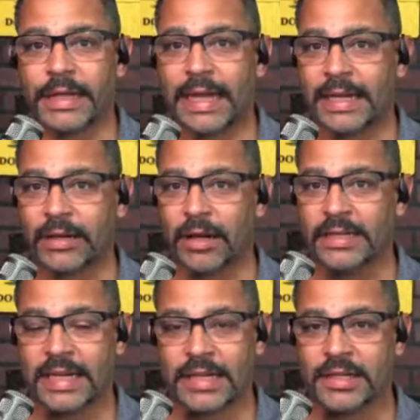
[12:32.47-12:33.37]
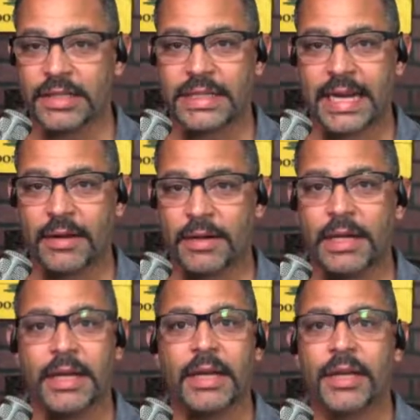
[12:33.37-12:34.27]
like in Los Angeles
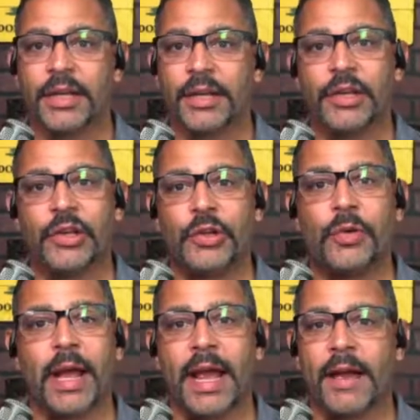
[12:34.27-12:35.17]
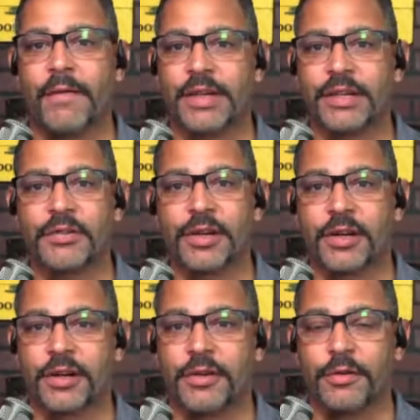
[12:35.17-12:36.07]
County, you have a district
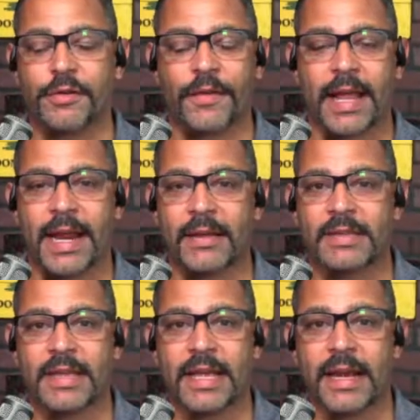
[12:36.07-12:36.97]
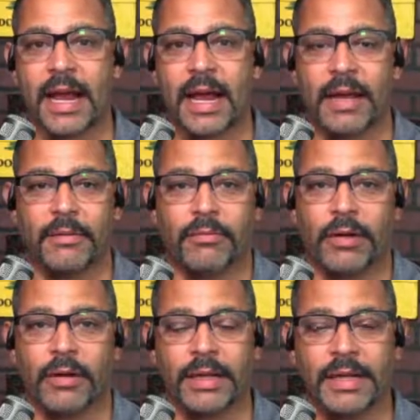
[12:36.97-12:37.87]
attorney who's flat out said,
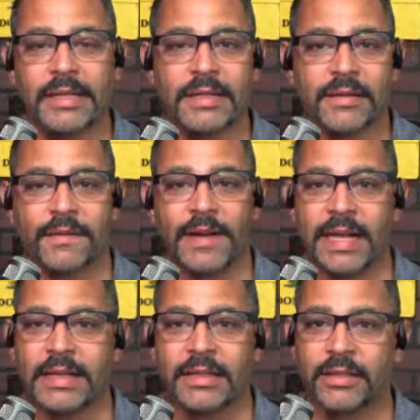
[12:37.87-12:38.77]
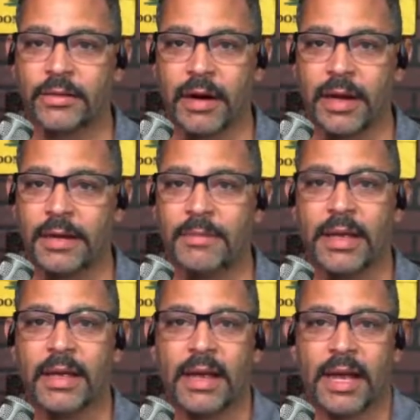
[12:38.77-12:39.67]
well, unless it's a violent crime,
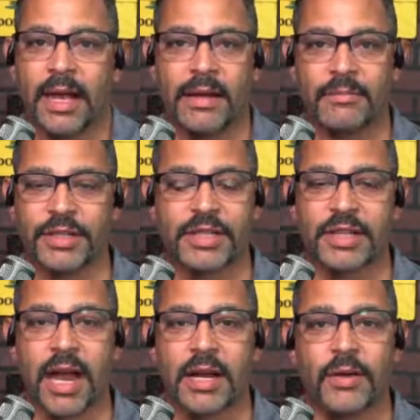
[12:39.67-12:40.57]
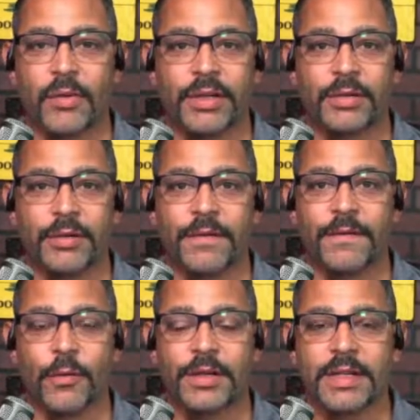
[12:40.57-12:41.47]
I'm just not going to
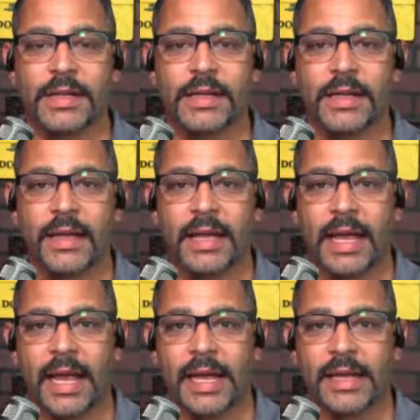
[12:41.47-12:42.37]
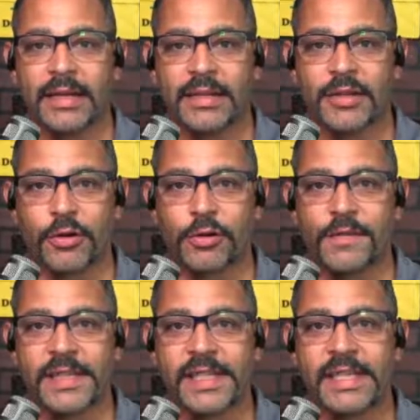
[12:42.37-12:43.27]
enforce it. And so you've
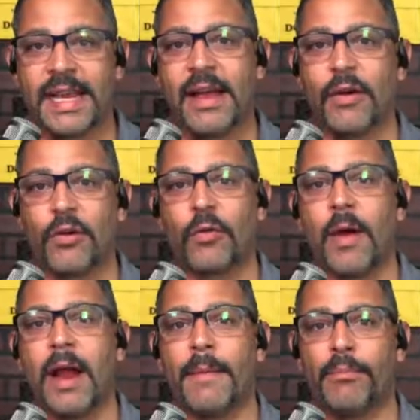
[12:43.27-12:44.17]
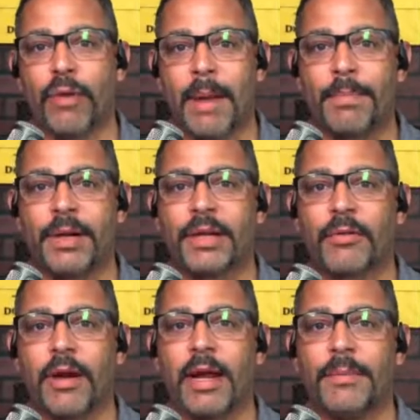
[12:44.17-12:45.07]
seen now crime, property
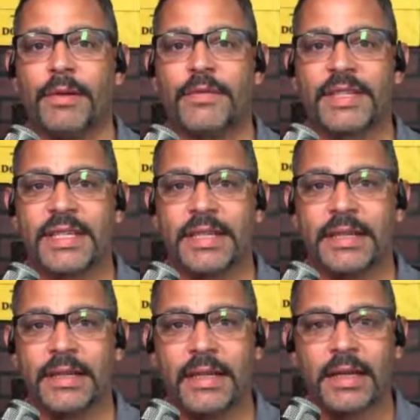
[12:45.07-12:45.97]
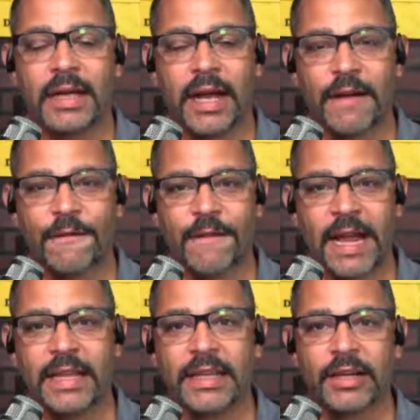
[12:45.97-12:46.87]
crime. You've seen
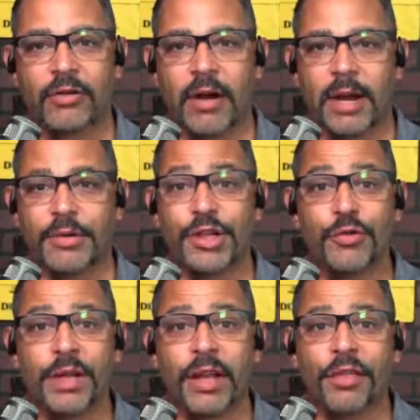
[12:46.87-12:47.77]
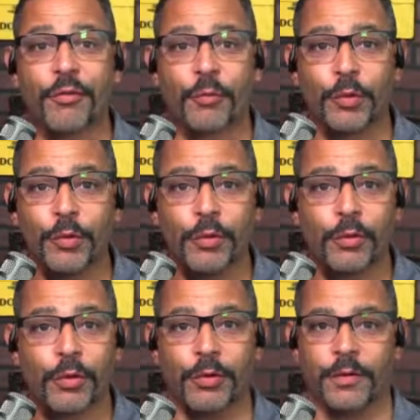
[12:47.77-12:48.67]
violent crime shooting through the
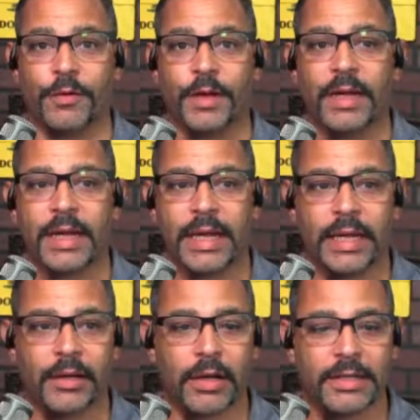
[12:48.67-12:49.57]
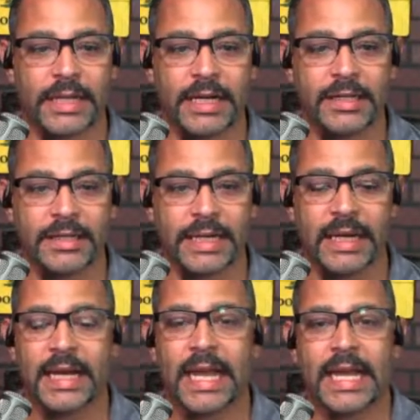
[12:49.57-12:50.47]
roof in Los Angeles. And
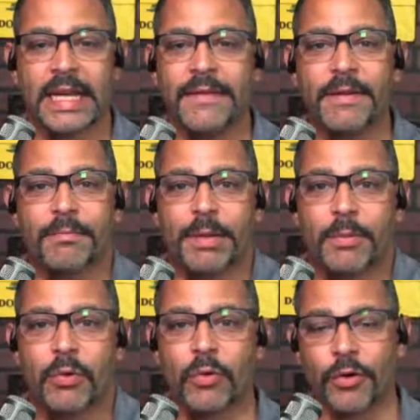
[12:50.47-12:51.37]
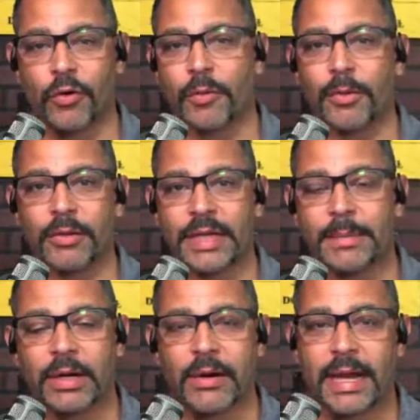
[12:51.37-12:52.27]
even people who are normal
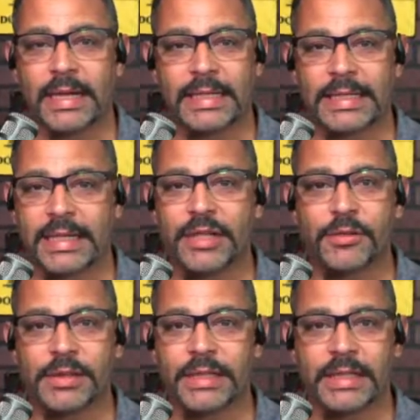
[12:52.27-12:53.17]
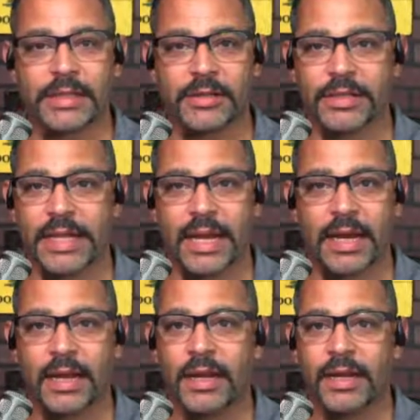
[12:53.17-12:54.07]
Democrat constituencies are
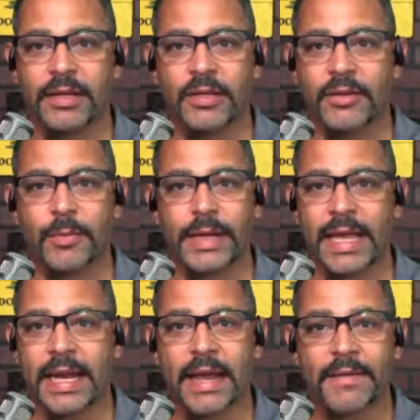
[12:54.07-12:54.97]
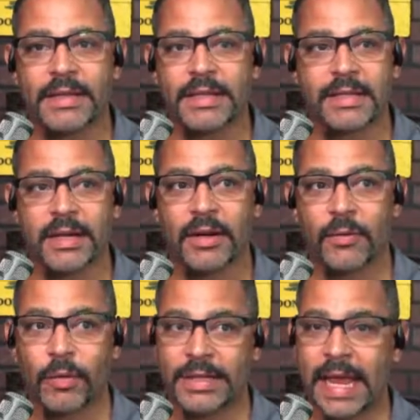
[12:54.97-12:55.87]
saying, dude, we can't have this, because
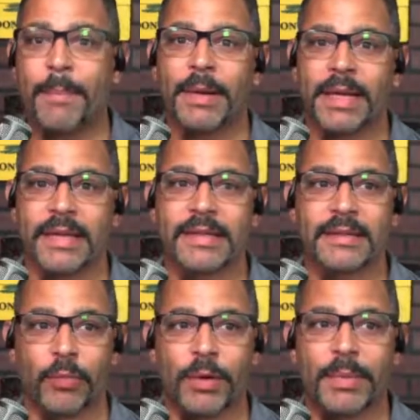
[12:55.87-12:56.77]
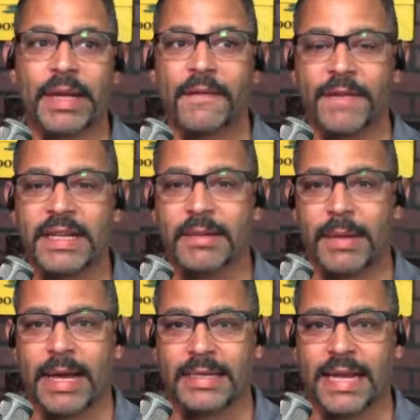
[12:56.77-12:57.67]
what's happening is we're being
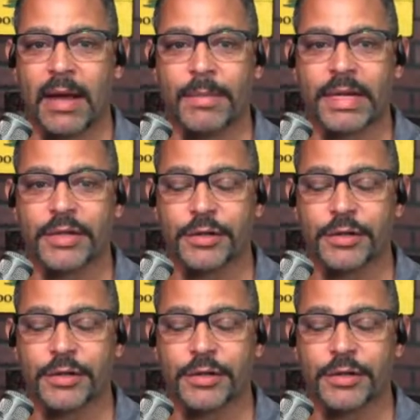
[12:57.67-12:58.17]
victimized now because